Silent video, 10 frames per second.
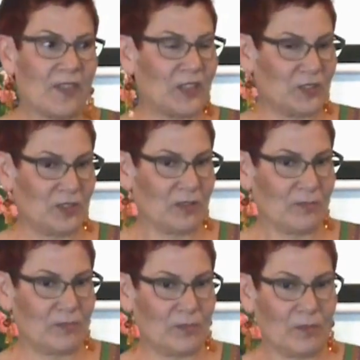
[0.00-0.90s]
And then
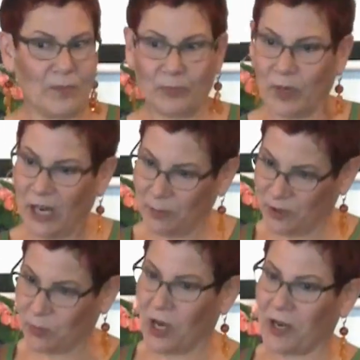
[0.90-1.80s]
prayer
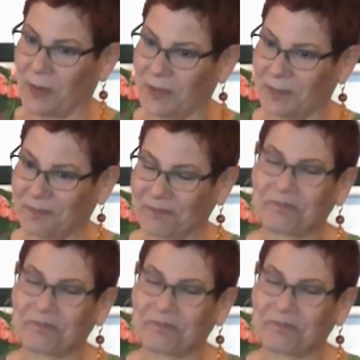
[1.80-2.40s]
was brought up.